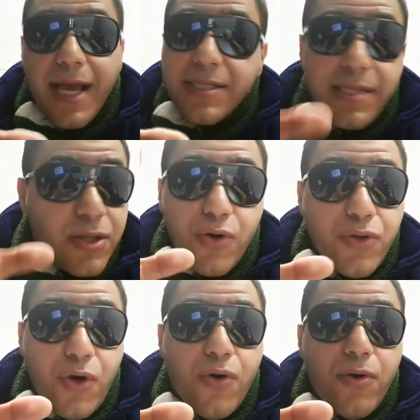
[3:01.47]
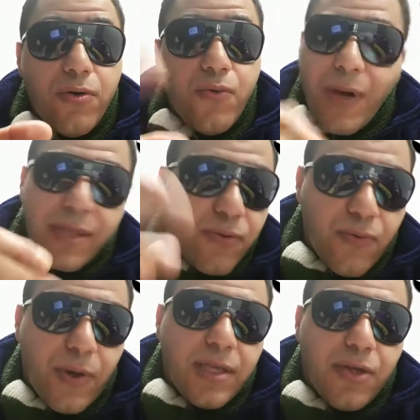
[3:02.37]
because they don't know.
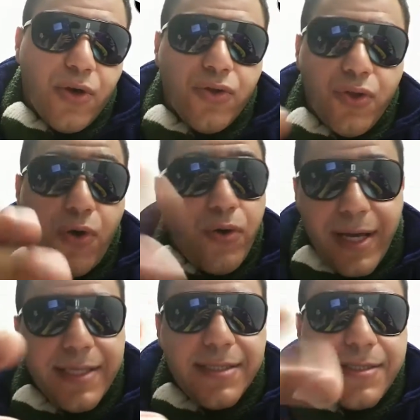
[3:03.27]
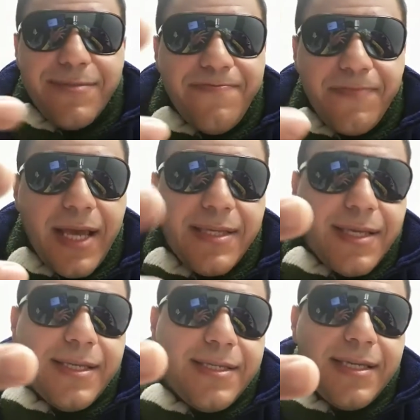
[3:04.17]
When they don't know, it's
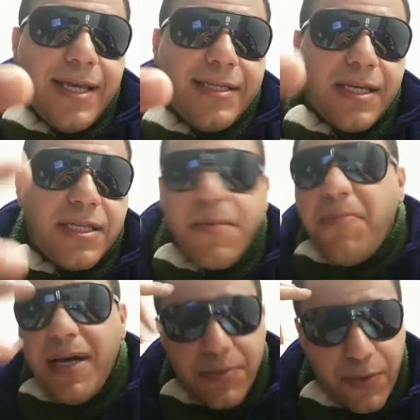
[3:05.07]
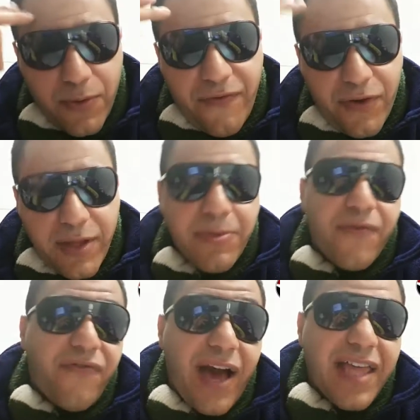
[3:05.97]
impossible for them
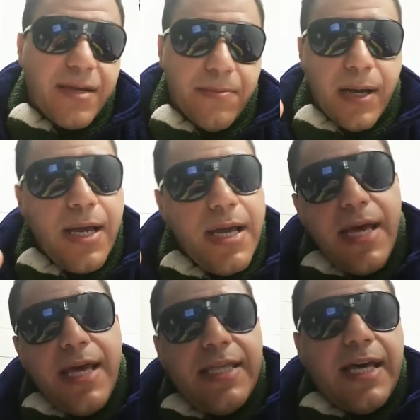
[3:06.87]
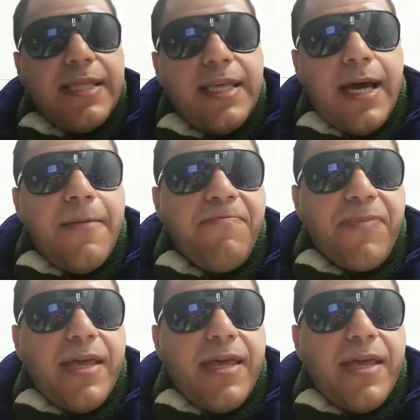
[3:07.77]
to fathom the